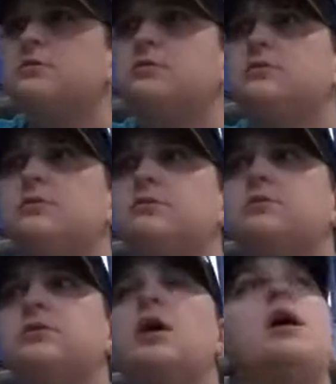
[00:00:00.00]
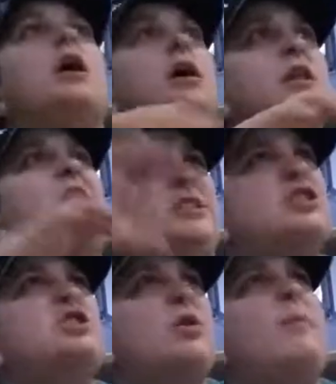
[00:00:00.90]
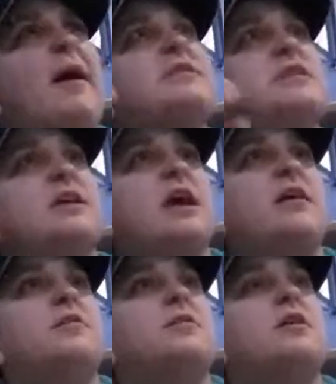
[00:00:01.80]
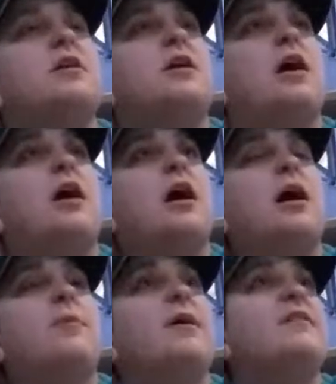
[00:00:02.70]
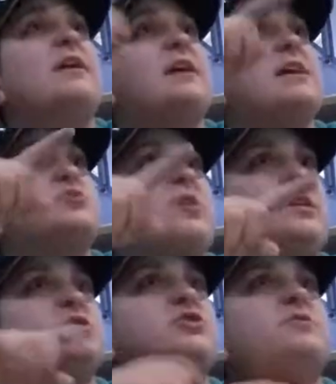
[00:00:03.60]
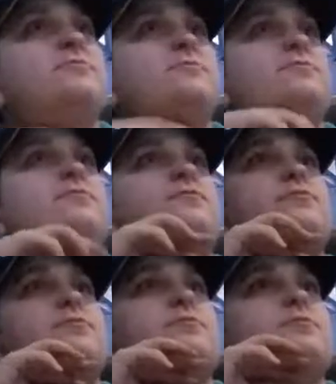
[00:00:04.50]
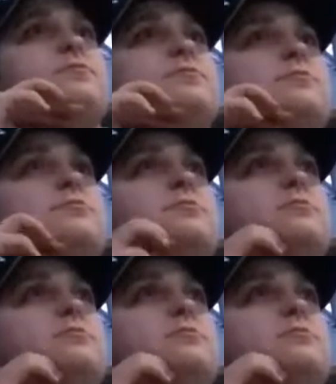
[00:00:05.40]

Do you want to upgrade a basket to share? A basket, yeah. Sure. Um, and then yes, ranch. Good.